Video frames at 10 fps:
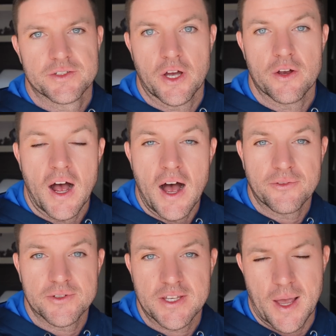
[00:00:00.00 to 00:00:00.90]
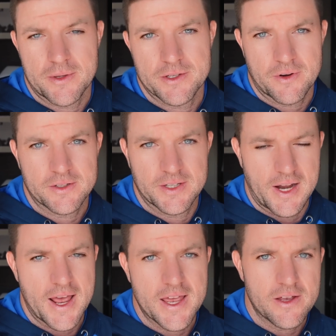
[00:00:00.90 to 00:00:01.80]
So after captain's run
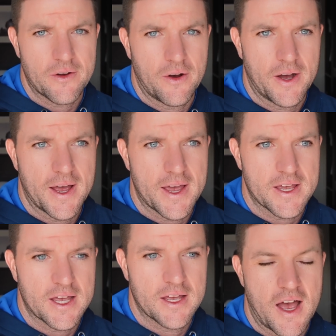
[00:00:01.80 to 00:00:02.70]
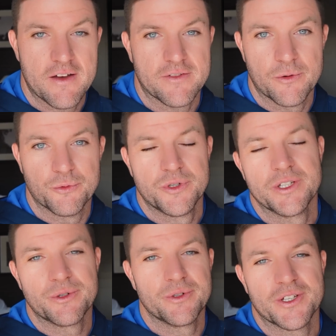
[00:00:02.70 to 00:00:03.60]
today, I have a
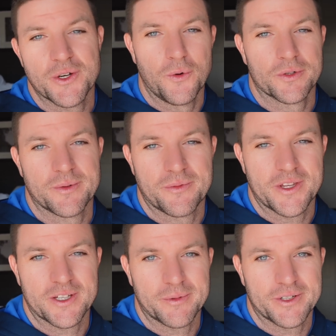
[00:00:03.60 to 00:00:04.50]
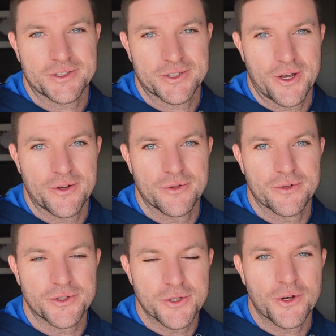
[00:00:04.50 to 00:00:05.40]
really, really awesome thing I'm gonna show
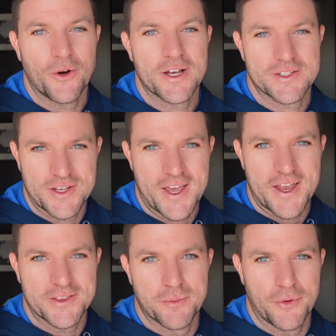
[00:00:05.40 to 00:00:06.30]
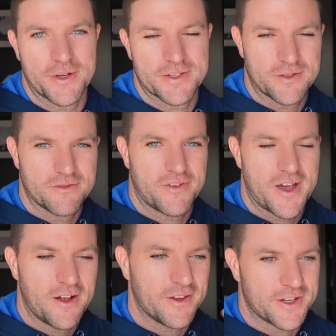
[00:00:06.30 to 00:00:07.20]
you guys and the boys. So
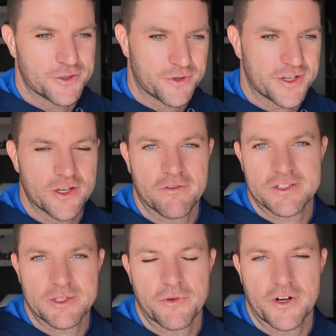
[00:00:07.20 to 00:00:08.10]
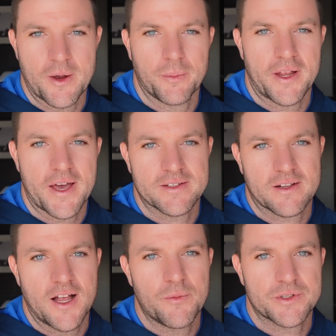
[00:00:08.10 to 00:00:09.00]
Val and Drinky, obviously we've got our players
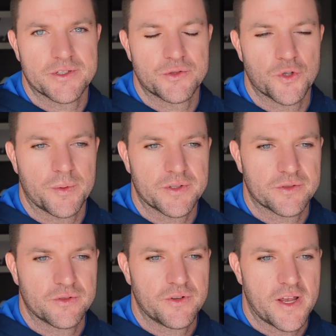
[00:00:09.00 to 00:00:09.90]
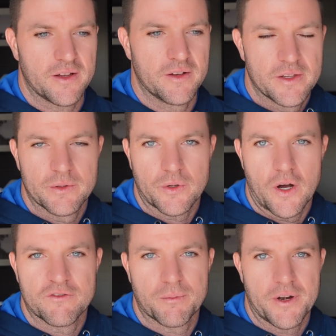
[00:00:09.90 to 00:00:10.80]
club, which is dropping soon. Our little
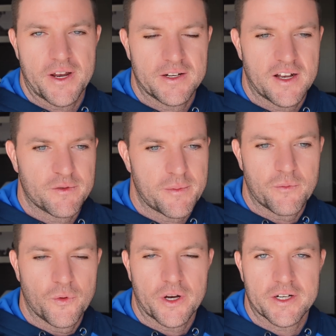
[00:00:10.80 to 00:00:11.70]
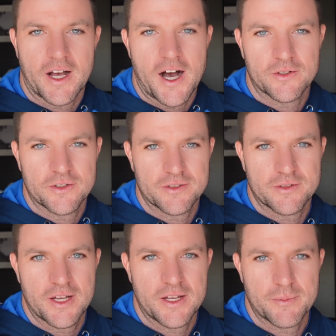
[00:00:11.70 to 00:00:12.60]
golf brand we've been working hard
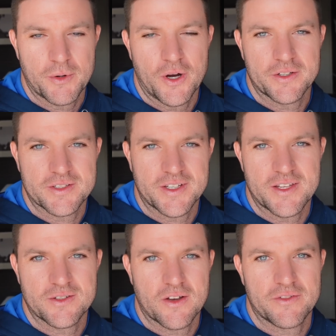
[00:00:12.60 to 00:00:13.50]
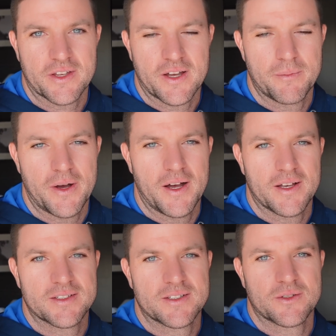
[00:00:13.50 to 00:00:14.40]
on behind the scenes over the
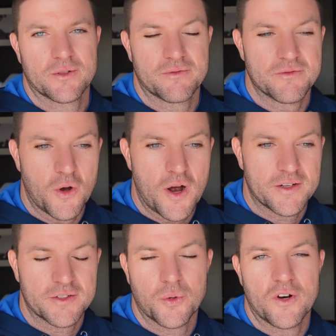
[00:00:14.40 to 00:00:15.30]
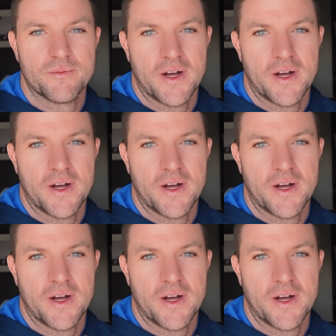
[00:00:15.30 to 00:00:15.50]
past sort of 9 to 12